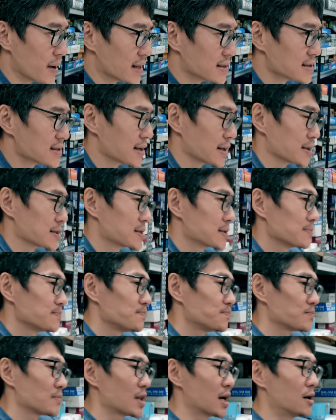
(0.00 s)
6.
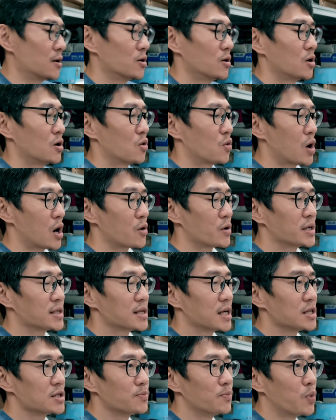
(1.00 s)
Now, Huawei
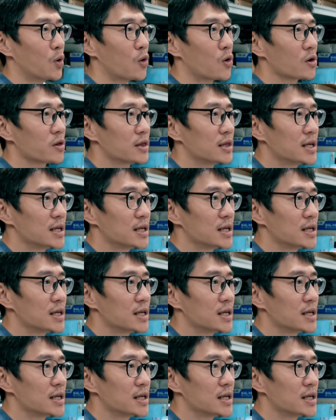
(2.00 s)
says both these